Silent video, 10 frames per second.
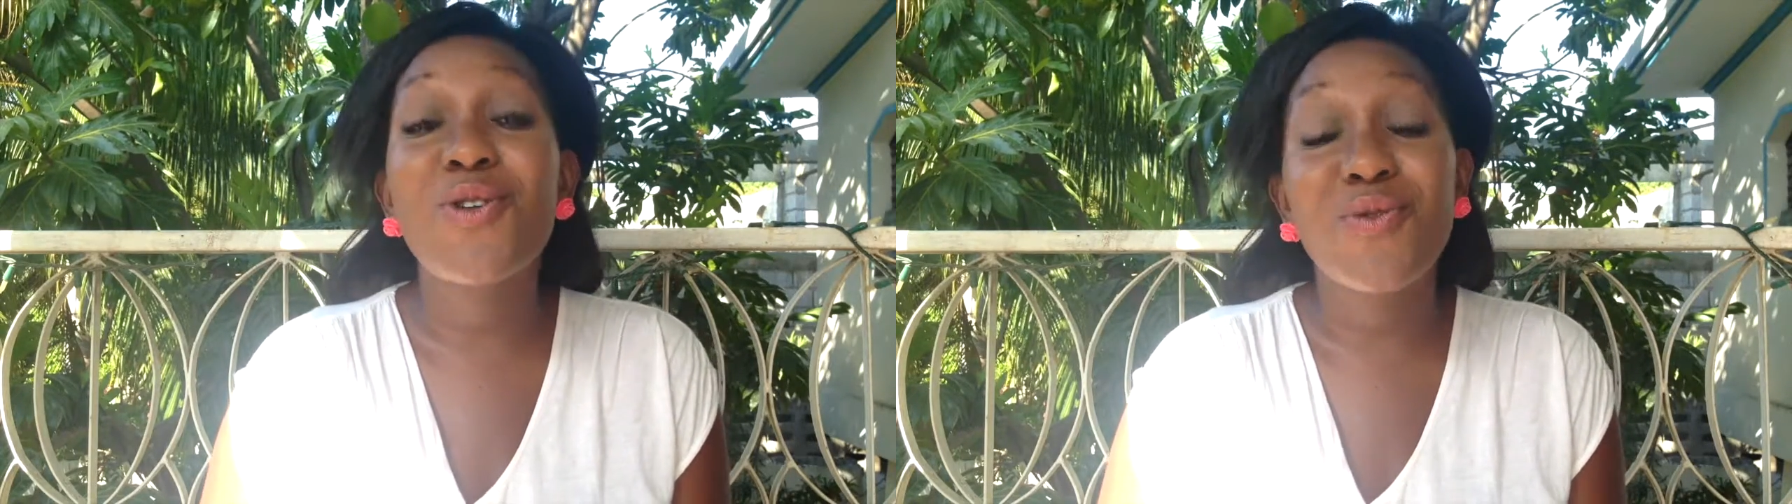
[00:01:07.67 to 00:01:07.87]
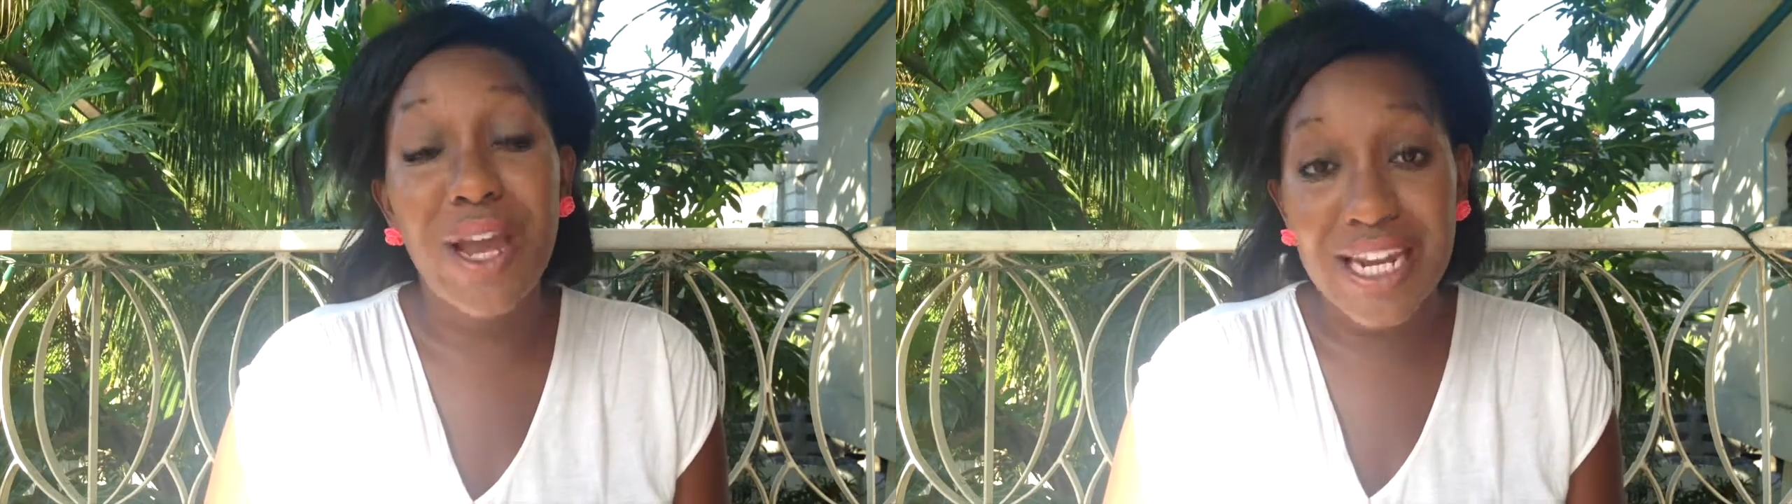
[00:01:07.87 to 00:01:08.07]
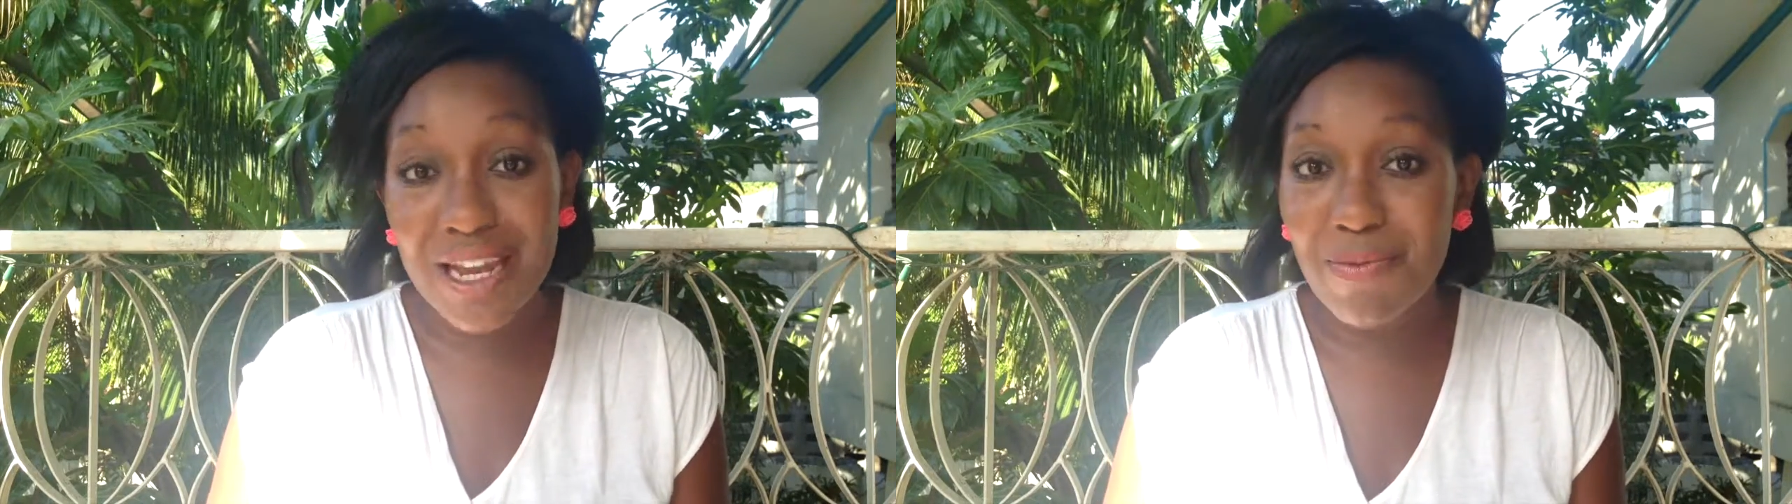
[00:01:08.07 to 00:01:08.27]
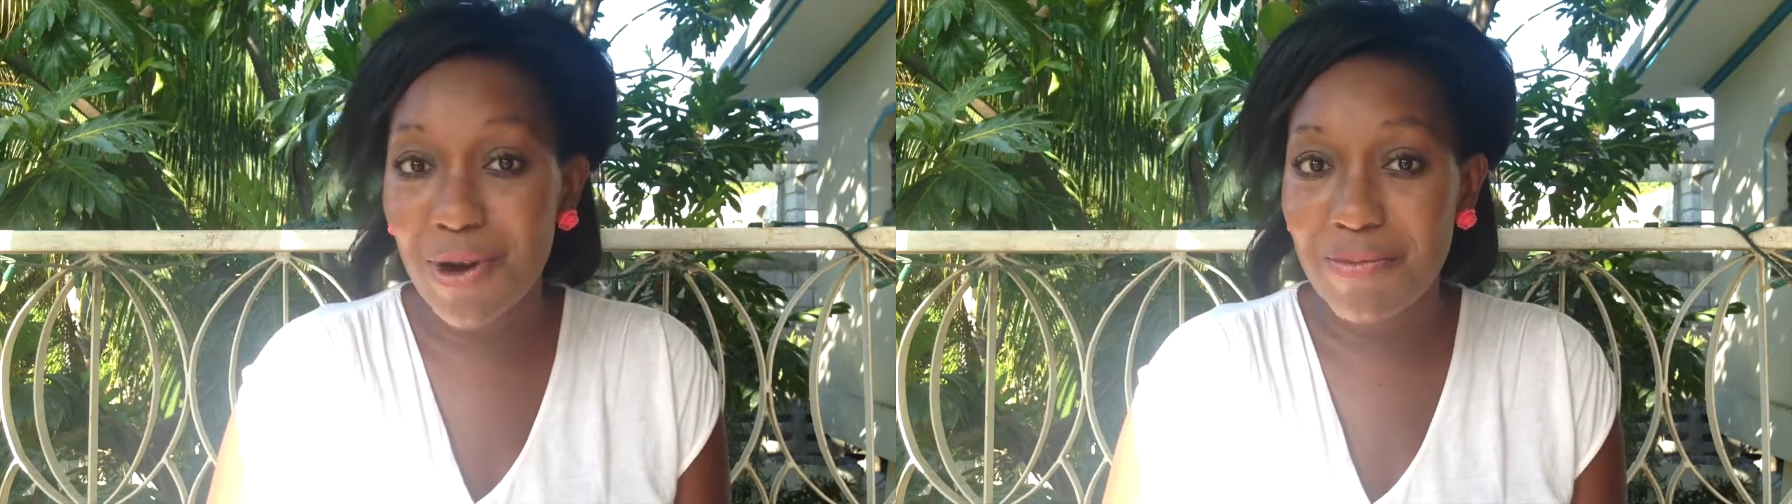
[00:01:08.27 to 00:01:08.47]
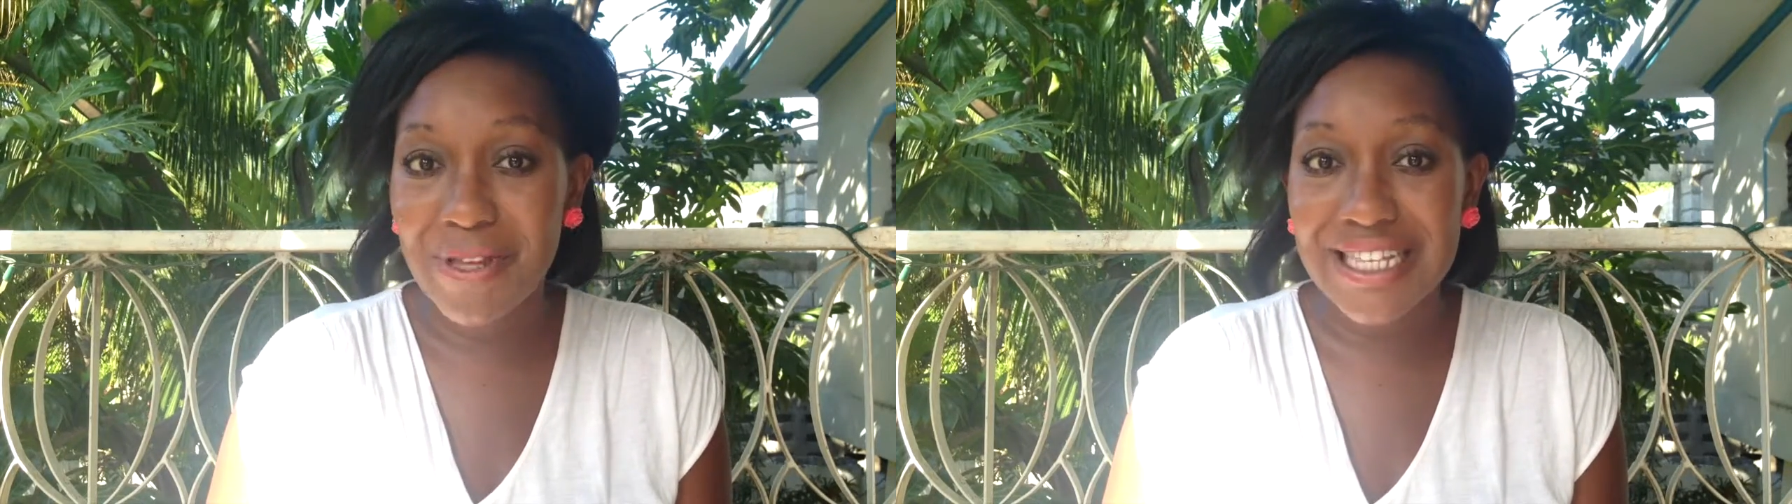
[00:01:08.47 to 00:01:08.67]
Radiant
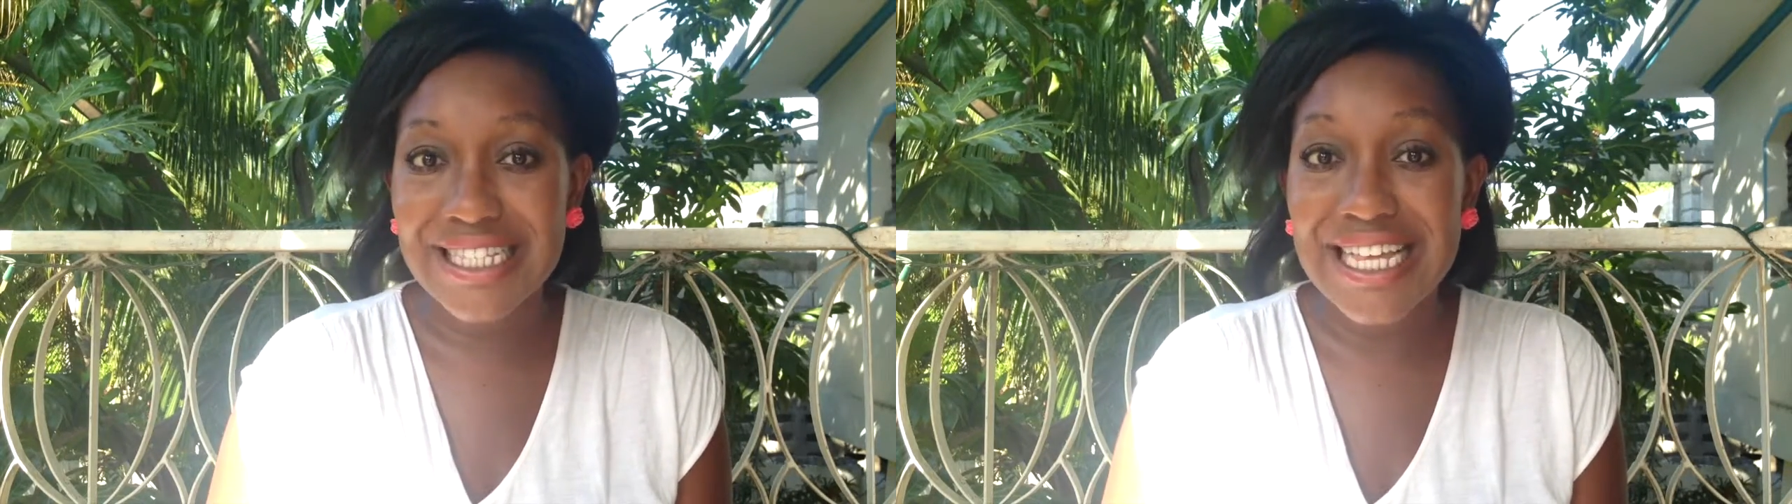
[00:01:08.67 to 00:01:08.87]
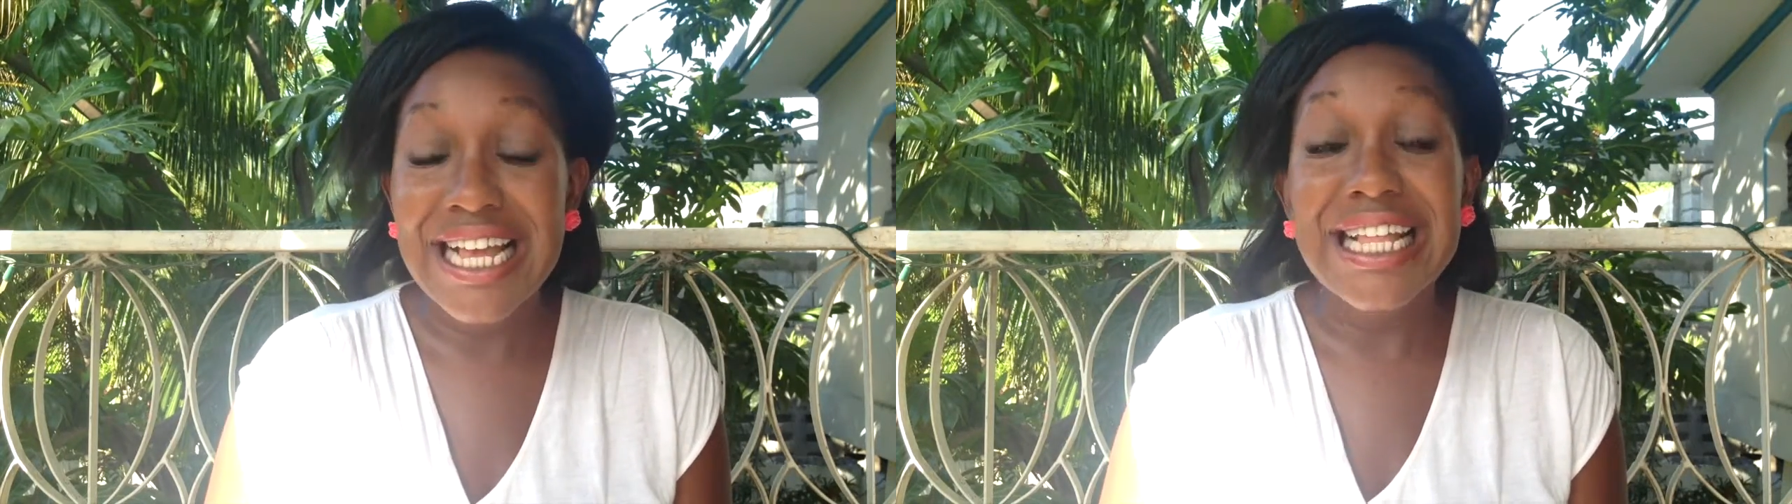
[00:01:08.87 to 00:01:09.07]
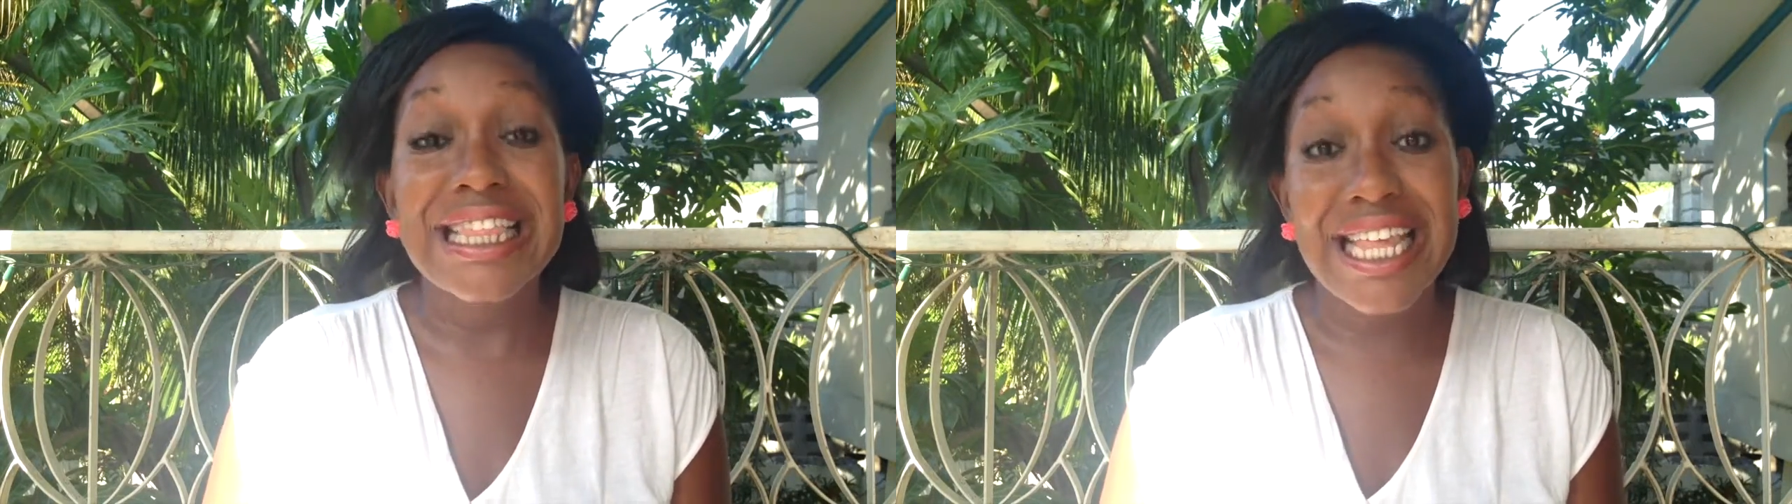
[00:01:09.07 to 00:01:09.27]
Purpose: